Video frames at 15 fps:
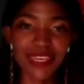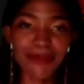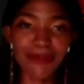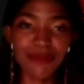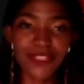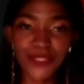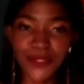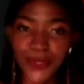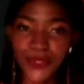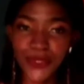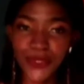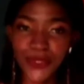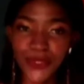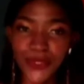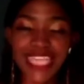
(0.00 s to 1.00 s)

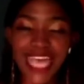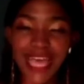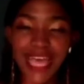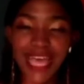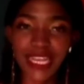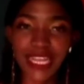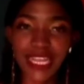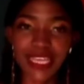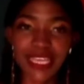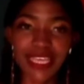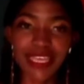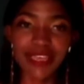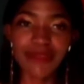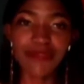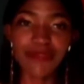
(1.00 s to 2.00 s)
distortion that's happening
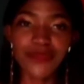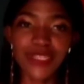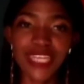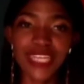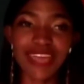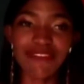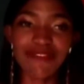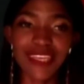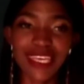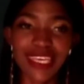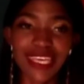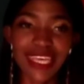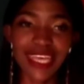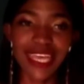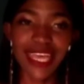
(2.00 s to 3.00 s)
between
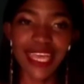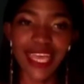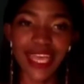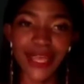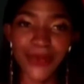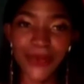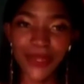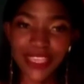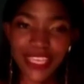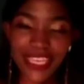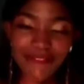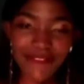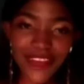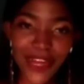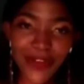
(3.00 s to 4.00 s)
having a good
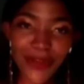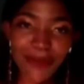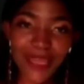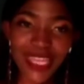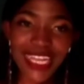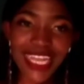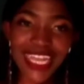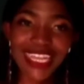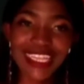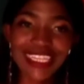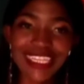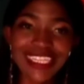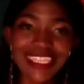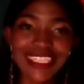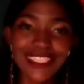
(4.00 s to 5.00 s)
environment
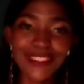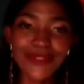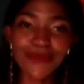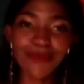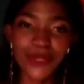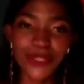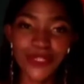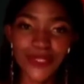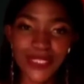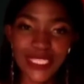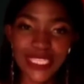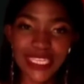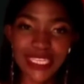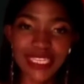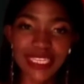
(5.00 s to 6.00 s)
and still
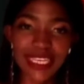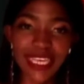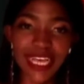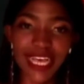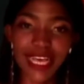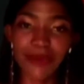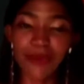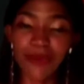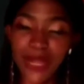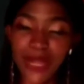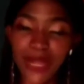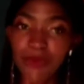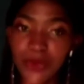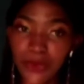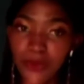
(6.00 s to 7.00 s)
producing
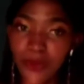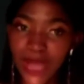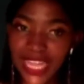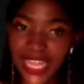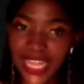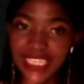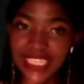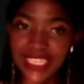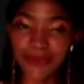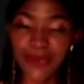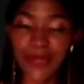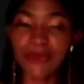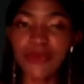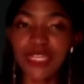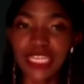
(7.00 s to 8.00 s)
what we want,
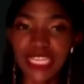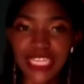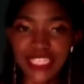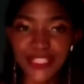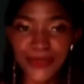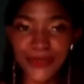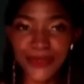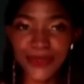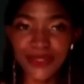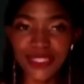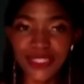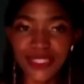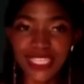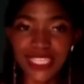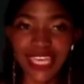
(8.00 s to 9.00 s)
what we need to use.
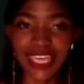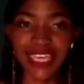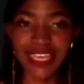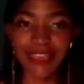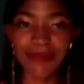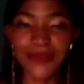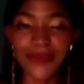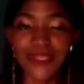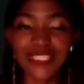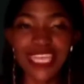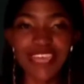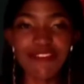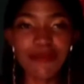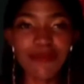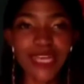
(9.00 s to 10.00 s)
Because
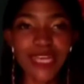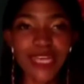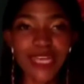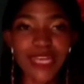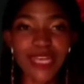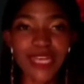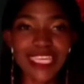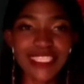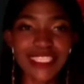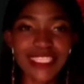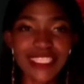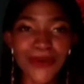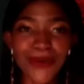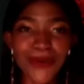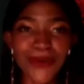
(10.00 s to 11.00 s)
everybody is
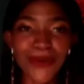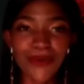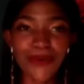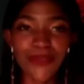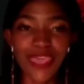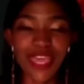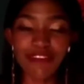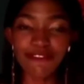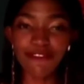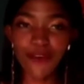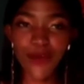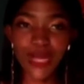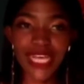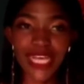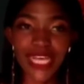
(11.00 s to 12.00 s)
so
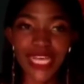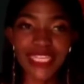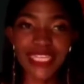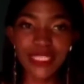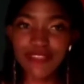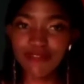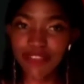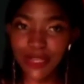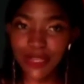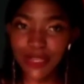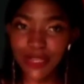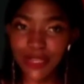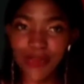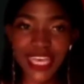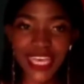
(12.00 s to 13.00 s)
focused on
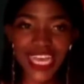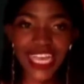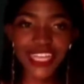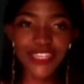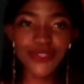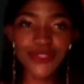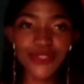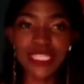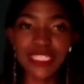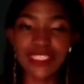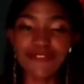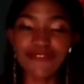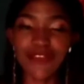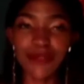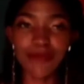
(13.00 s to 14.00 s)
developing their countries,
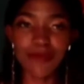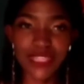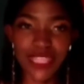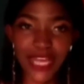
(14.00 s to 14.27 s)
developing